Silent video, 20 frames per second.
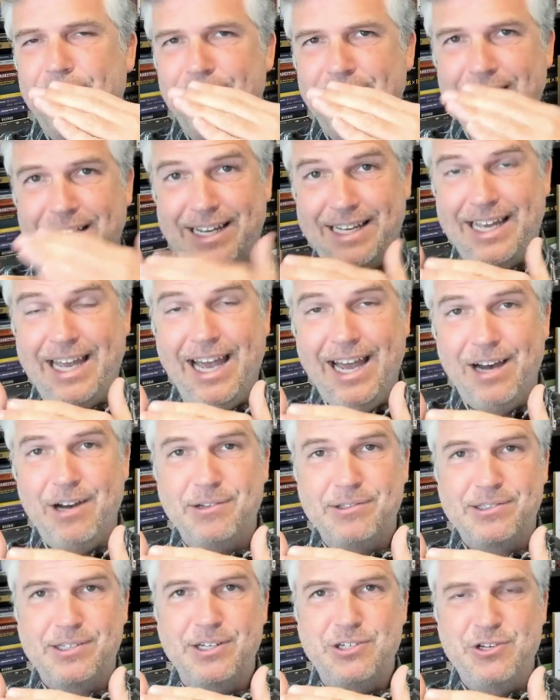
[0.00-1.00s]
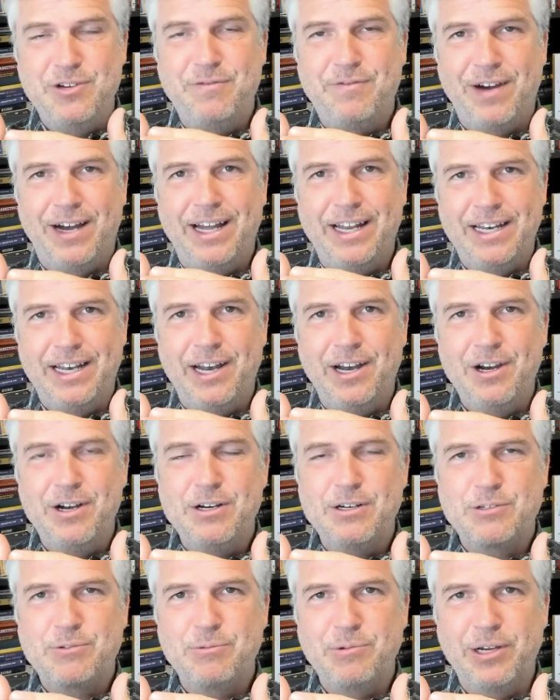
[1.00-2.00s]
the accounts that you find
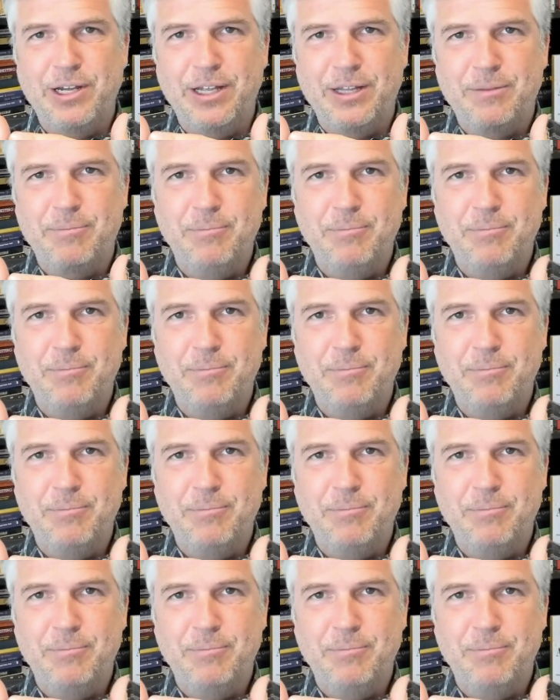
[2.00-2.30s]
errors with,